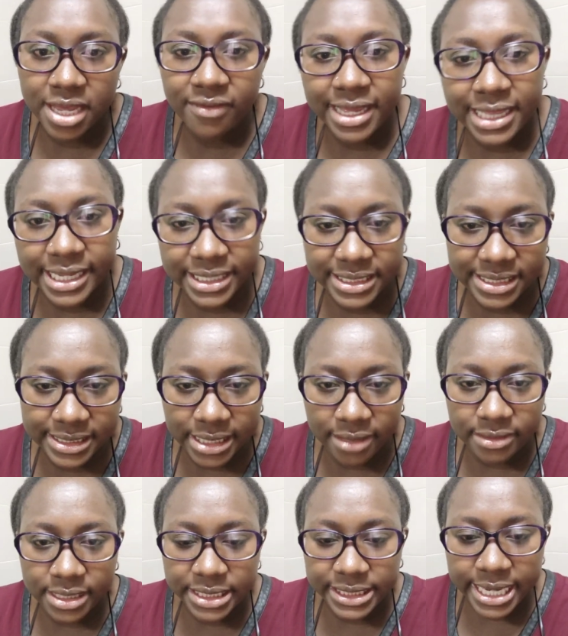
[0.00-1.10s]
Even the cheater
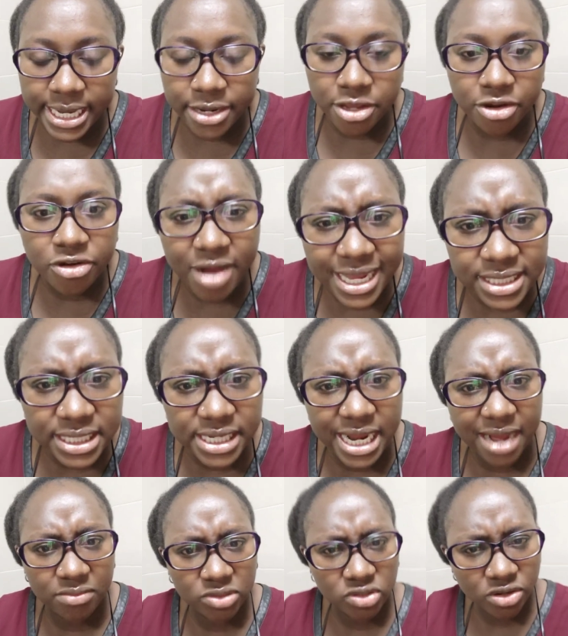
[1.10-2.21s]
will tell you, I said
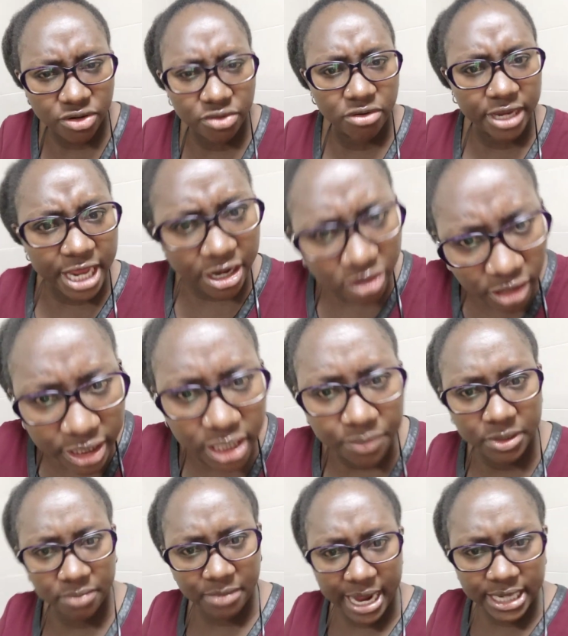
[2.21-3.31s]
I'm sorry. You cannot
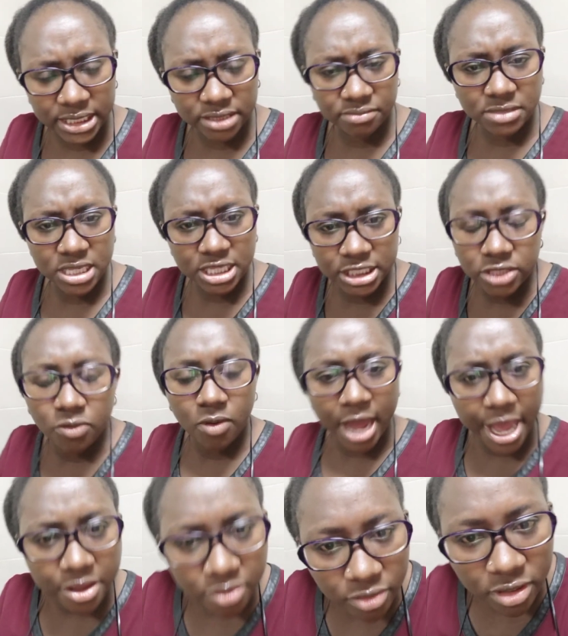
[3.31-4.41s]
keep reminding me this. Why
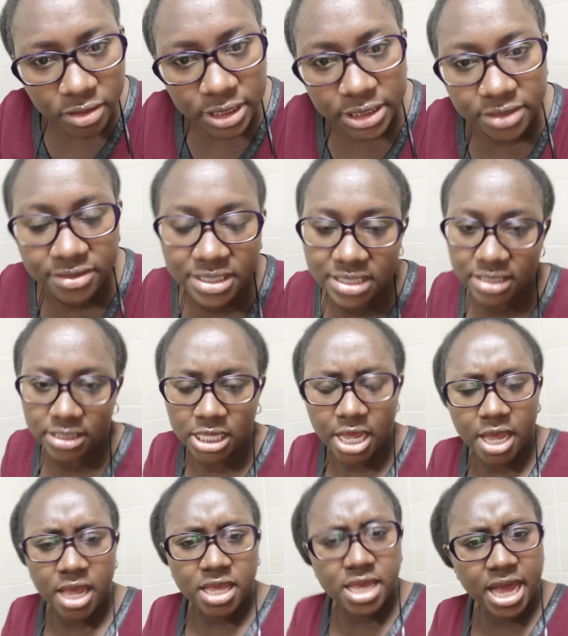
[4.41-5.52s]
are you always doing this?
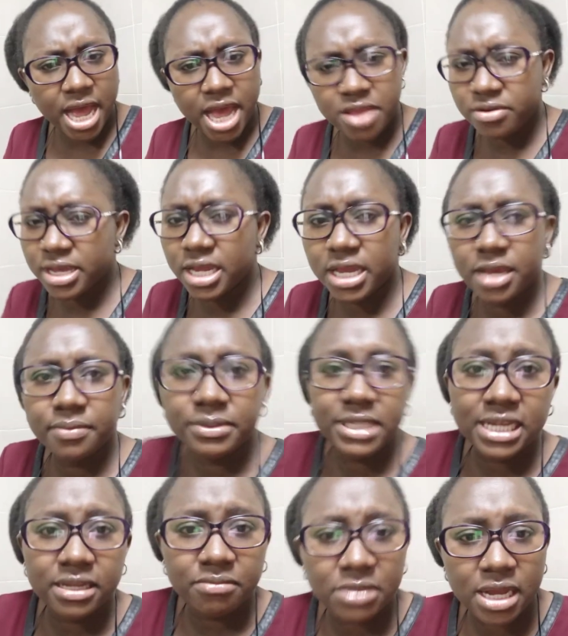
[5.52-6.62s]
Yeah, you can keep
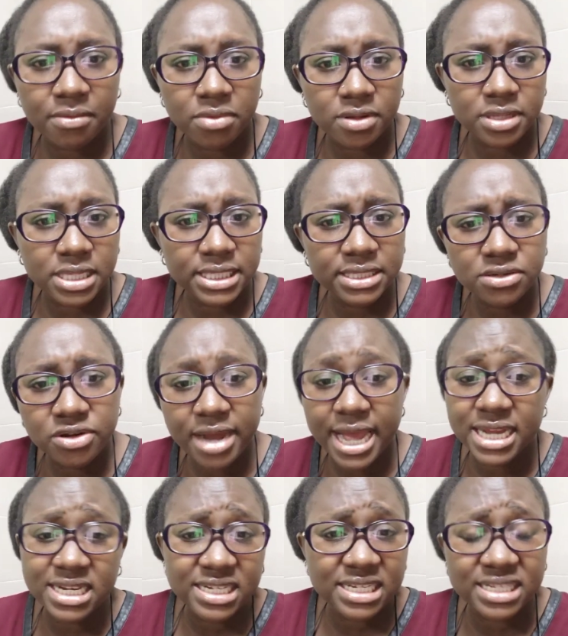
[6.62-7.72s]
telling me about this.
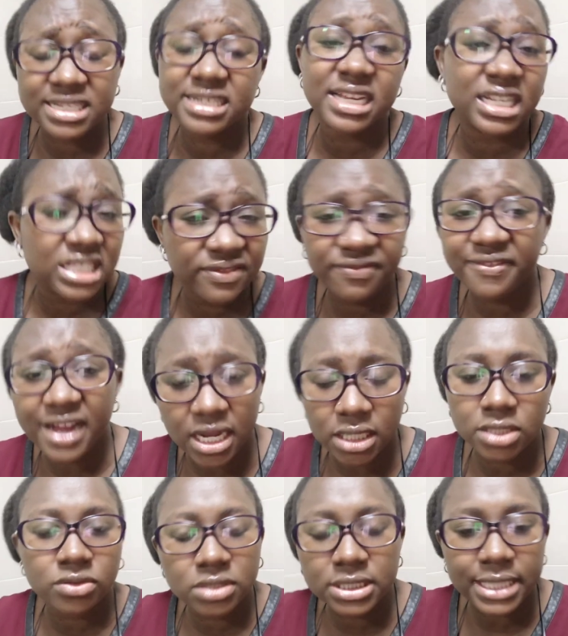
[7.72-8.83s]
I did it. Yes, fuck,
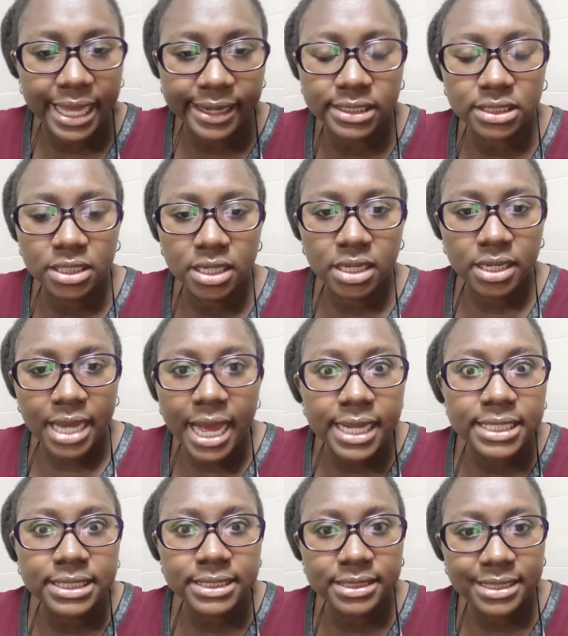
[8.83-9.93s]
it was that.
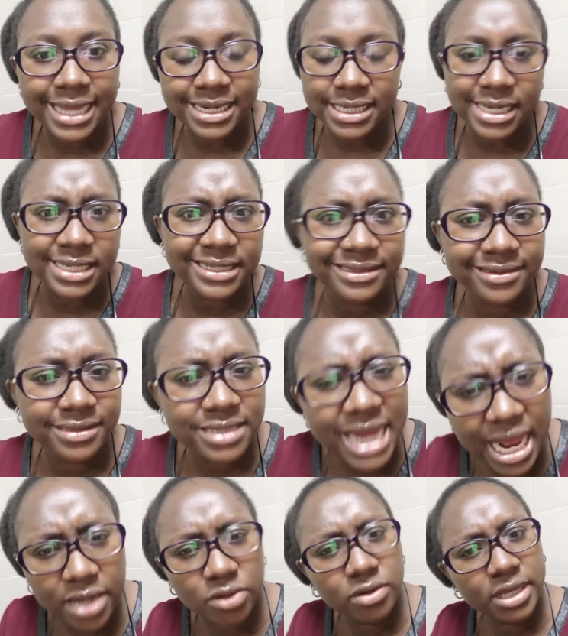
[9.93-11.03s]
And it's that. And it's
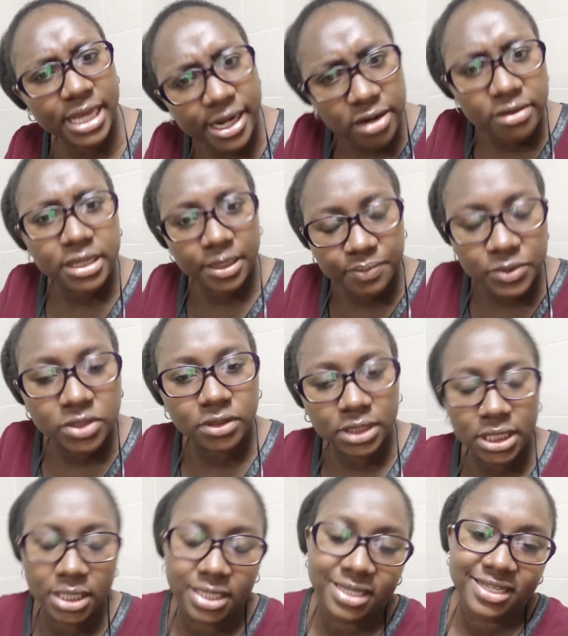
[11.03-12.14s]
done. You cannot keep
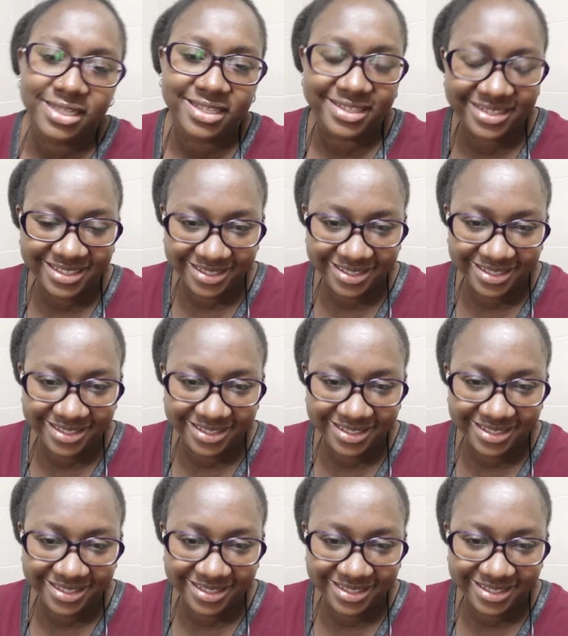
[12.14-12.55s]
talking.